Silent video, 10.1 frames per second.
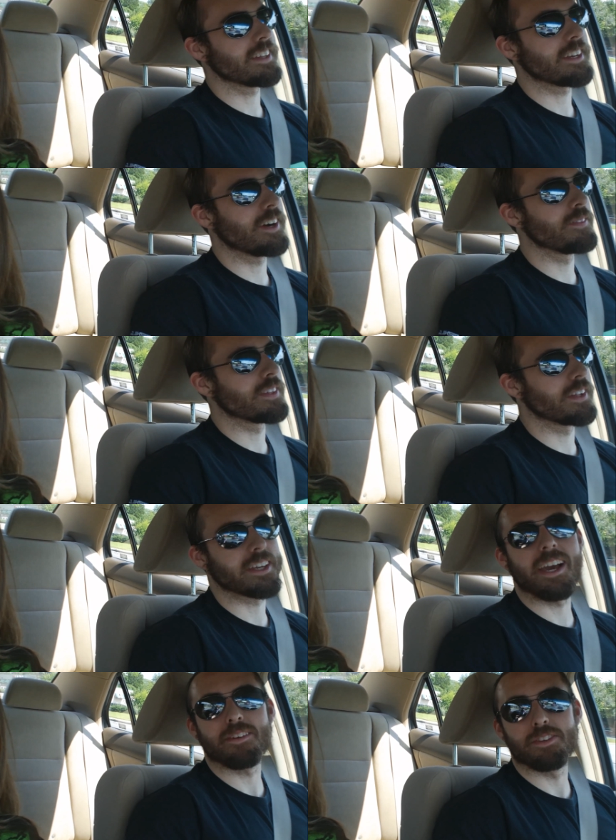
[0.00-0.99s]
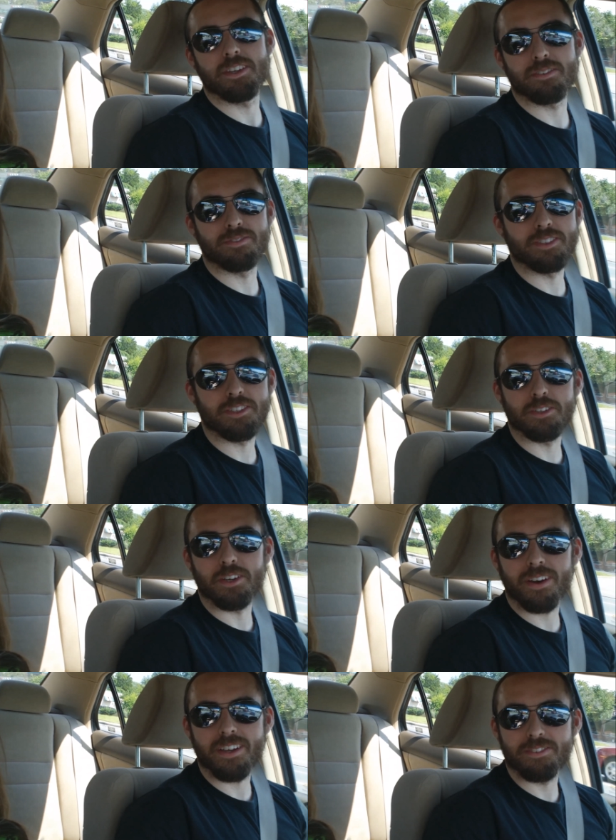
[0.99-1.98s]
they call me, they're like, hey, if you get, you're doing
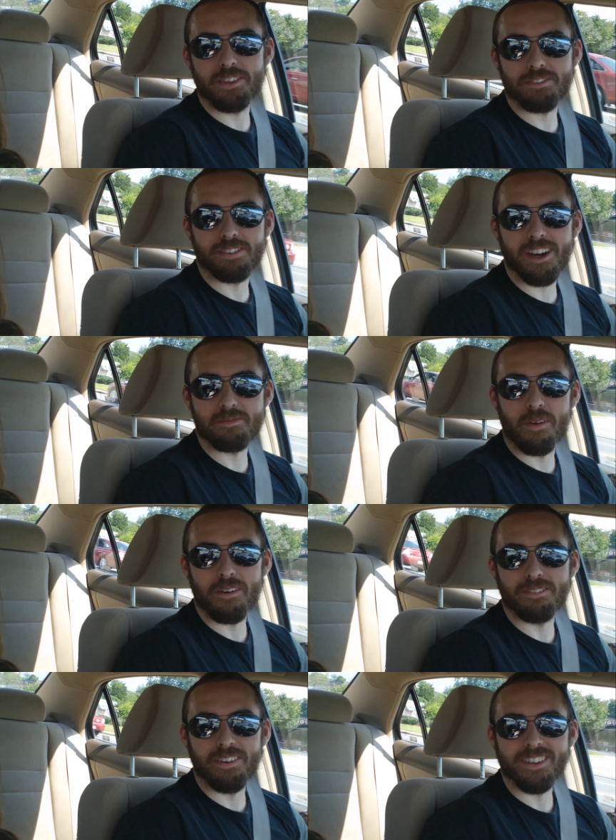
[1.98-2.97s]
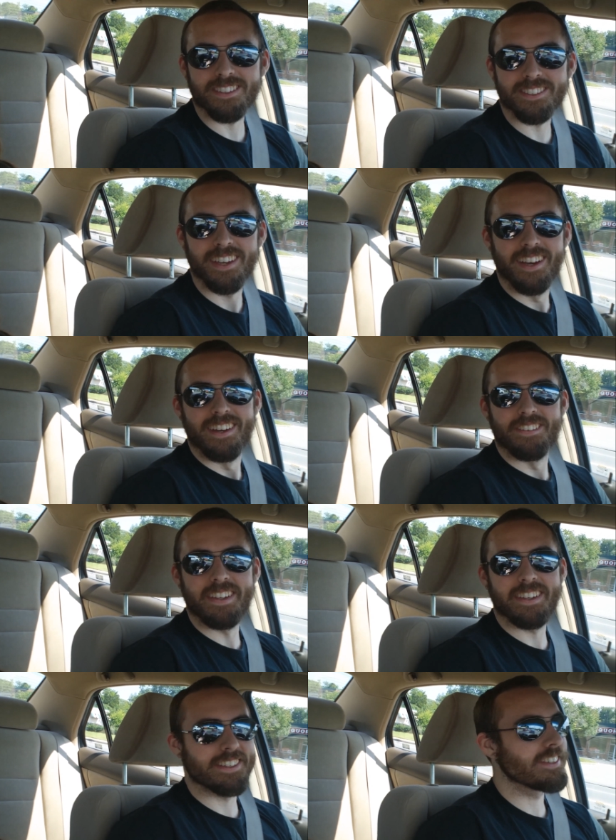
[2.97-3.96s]
great. If you get five more referrals, we
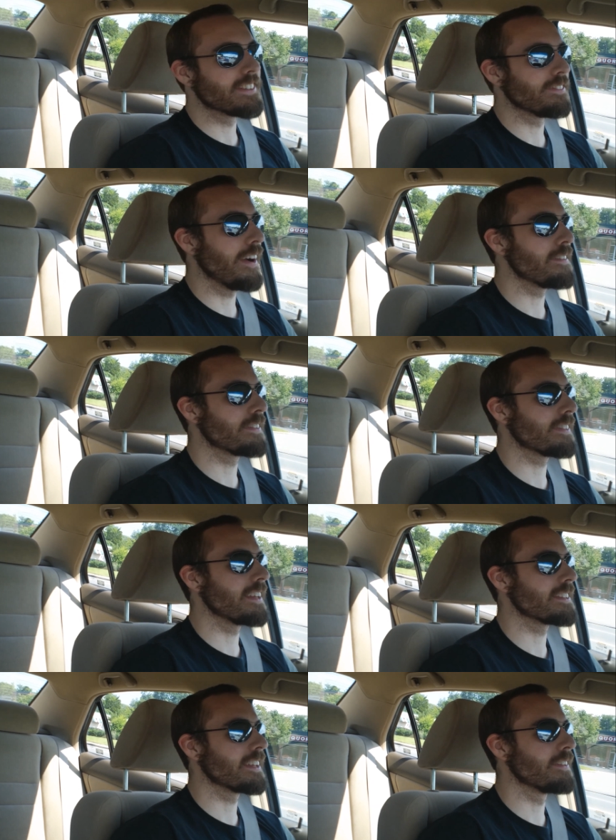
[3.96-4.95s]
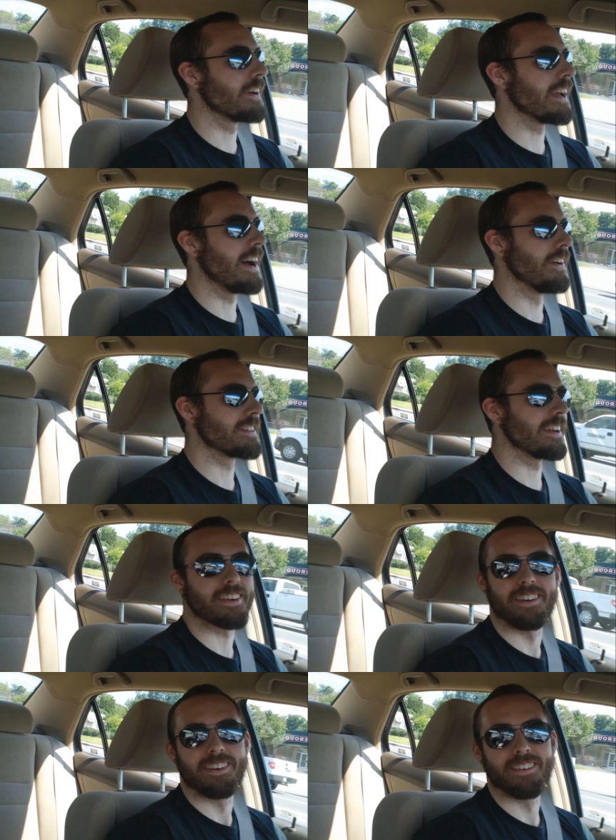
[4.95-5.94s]
can get you five things to give away. And I was
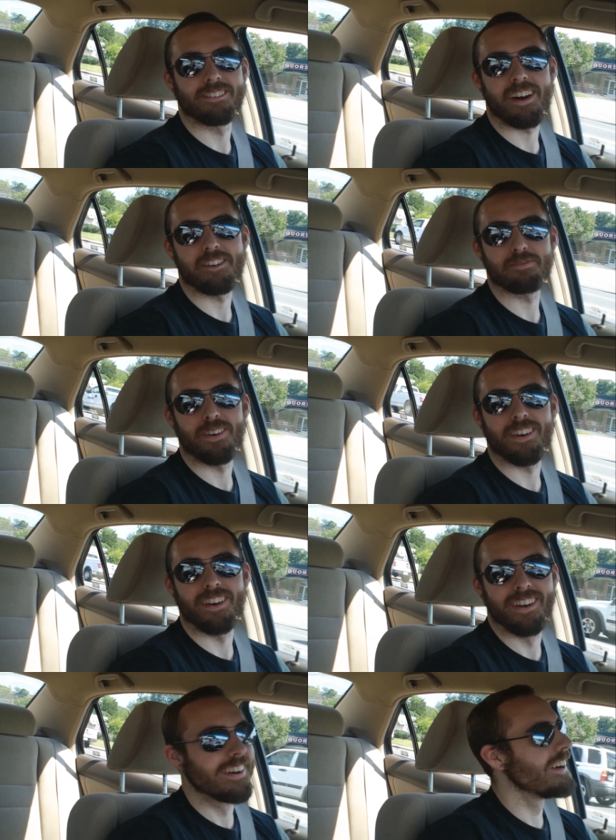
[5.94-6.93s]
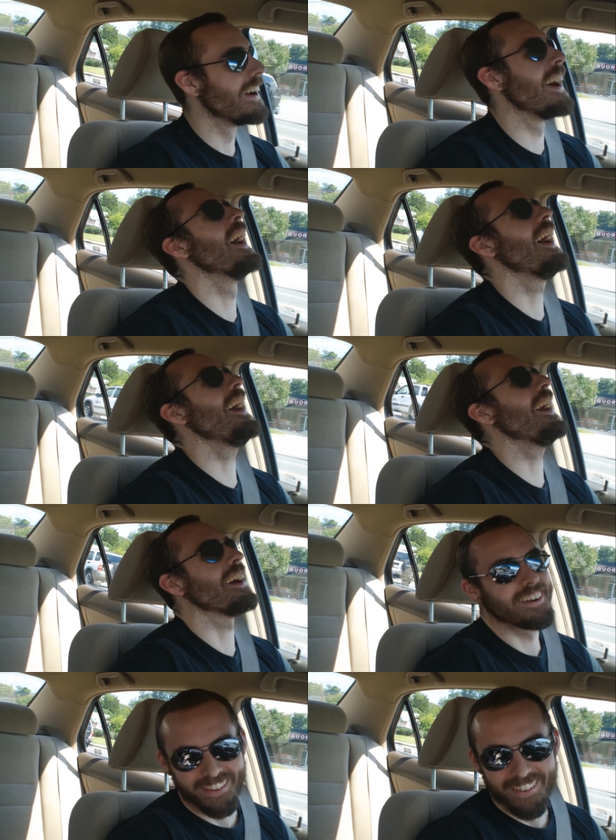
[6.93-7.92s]
like, five more? Ha!